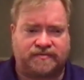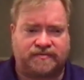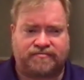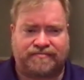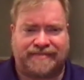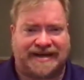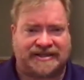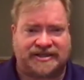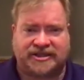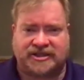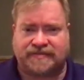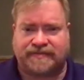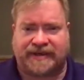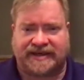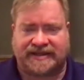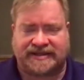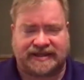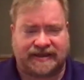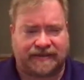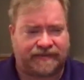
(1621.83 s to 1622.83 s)
message
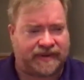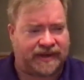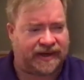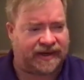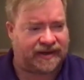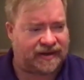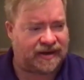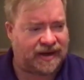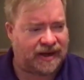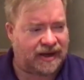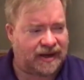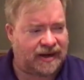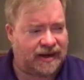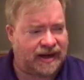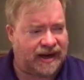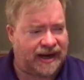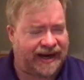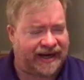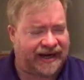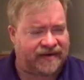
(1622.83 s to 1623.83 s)
me something
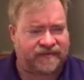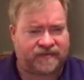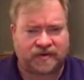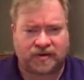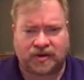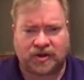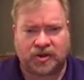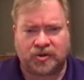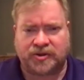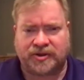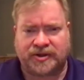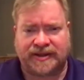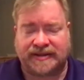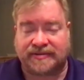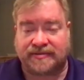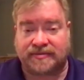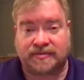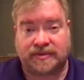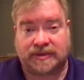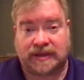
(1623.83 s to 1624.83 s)
hateful or
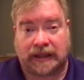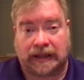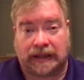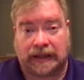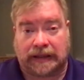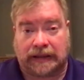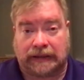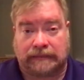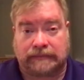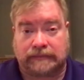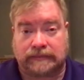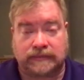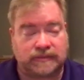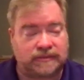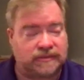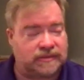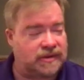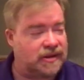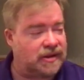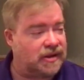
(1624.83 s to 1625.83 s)
just dumb.
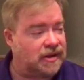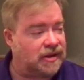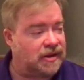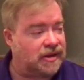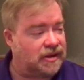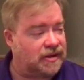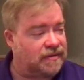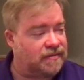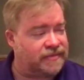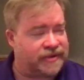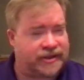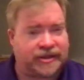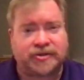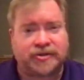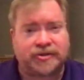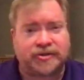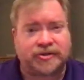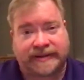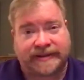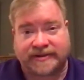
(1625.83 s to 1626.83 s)

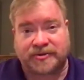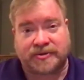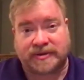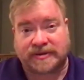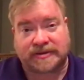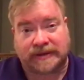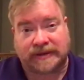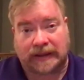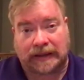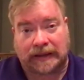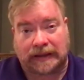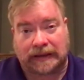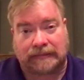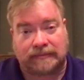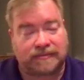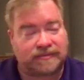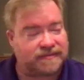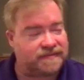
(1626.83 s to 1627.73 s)
Usually it's just dumb.